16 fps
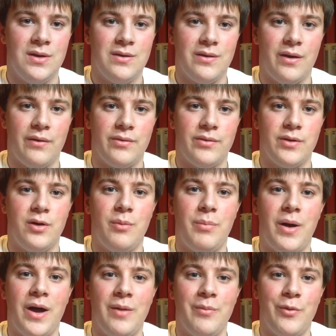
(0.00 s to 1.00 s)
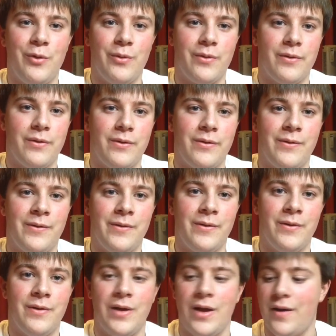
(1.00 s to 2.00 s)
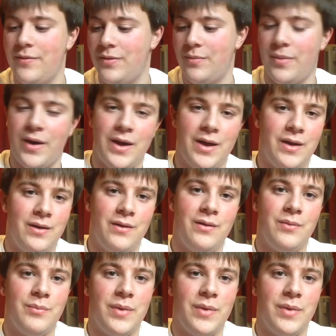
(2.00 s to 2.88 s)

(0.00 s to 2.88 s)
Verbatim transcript: I'm going to have to go buy more or have to buy,